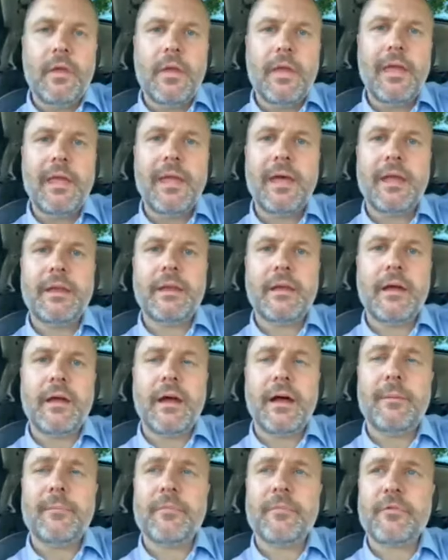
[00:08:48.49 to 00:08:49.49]
And
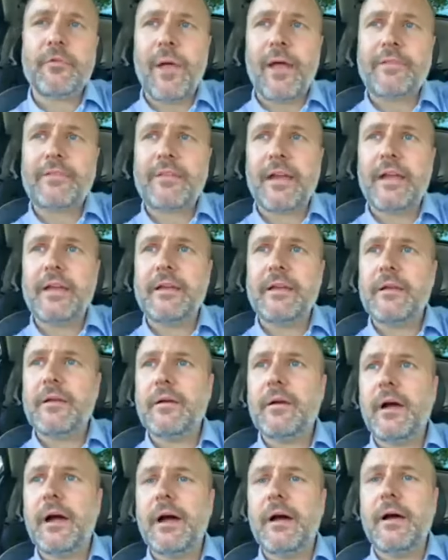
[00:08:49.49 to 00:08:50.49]
um, so as I
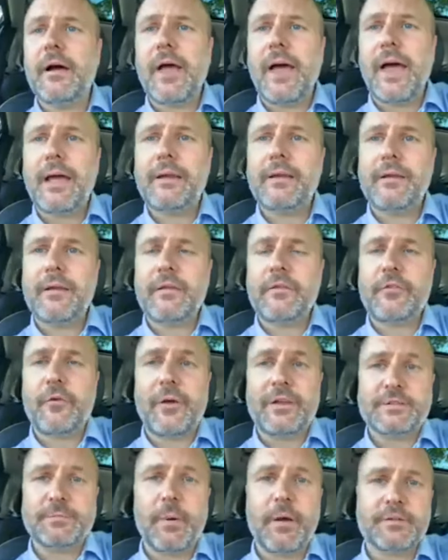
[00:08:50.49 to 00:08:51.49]
uh, had, so
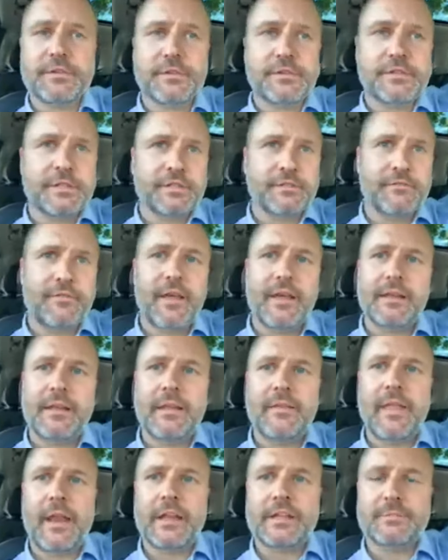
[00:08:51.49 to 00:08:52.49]
I sponsored this event
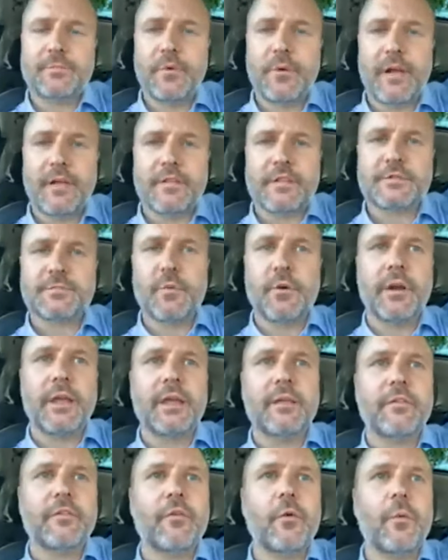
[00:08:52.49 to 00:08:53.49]
and that I spoke at this morning.
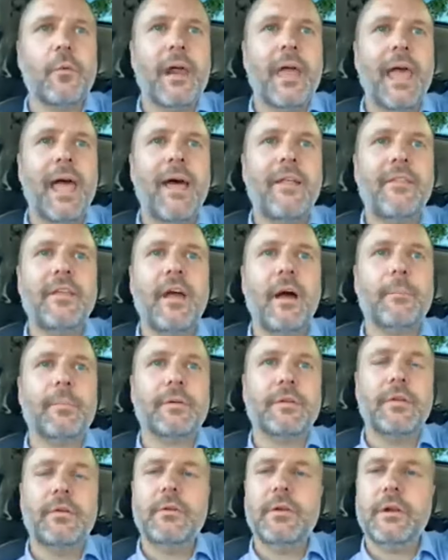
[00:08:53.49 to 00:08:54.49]
And so when I had the
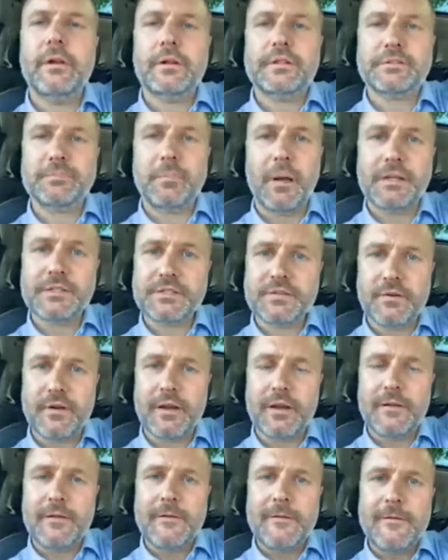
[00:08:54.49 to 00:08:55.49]
opportunity to sponsor
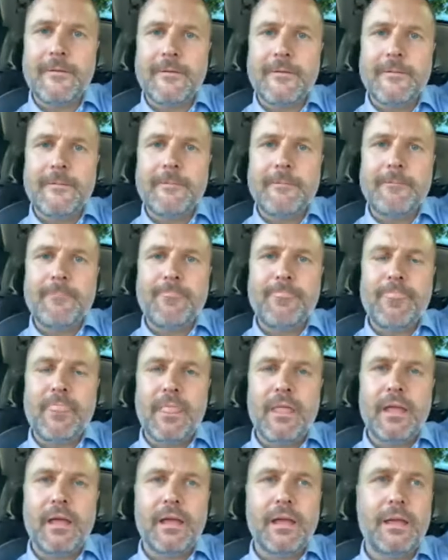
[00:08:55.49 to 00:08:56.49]
it,
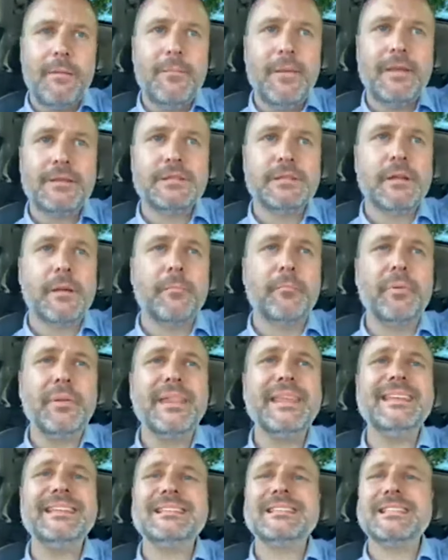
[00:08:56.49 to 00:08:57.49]
it made
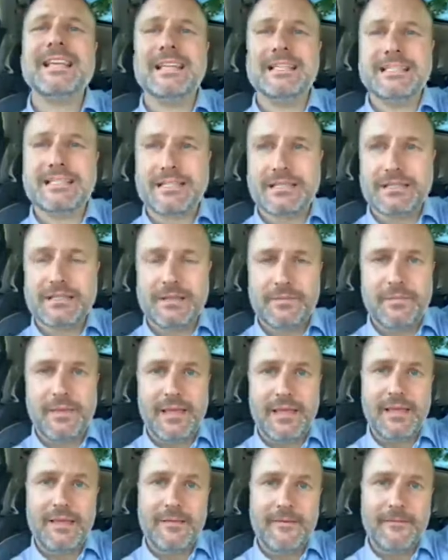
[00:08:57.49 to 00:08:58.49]
complete sense to
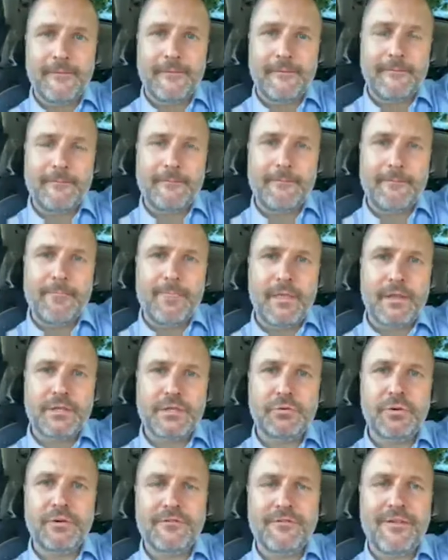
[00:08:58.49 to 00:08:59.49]
me
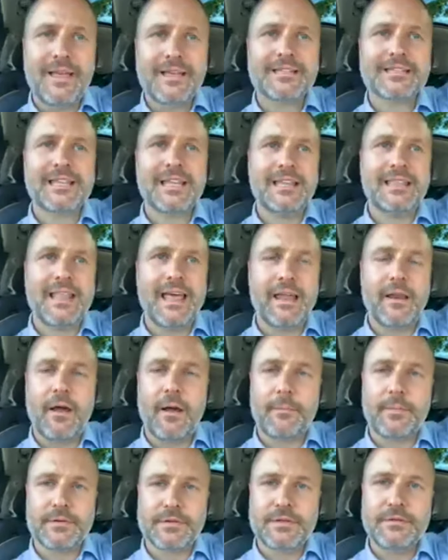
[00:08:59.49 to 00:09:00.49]
to invest in that
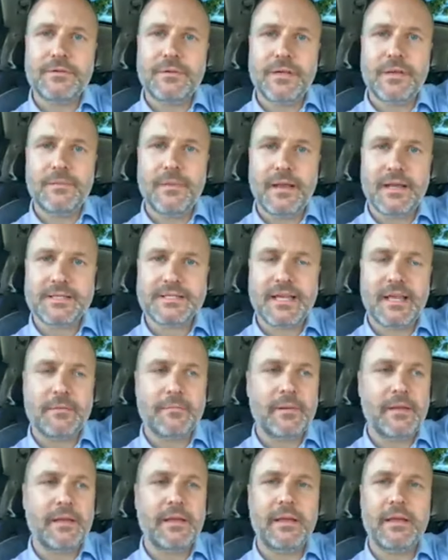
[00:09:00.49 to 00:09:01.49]
opportunity because I'd
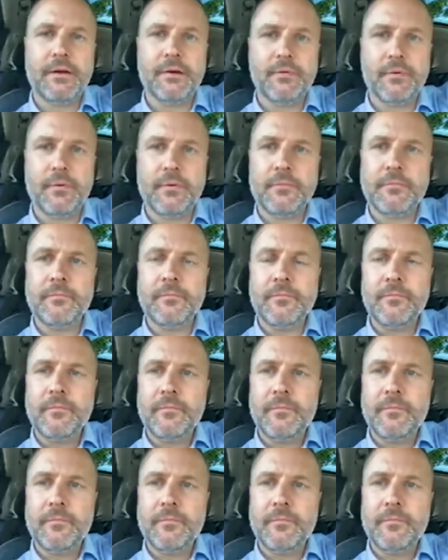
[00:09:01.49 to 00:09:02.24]
be in a room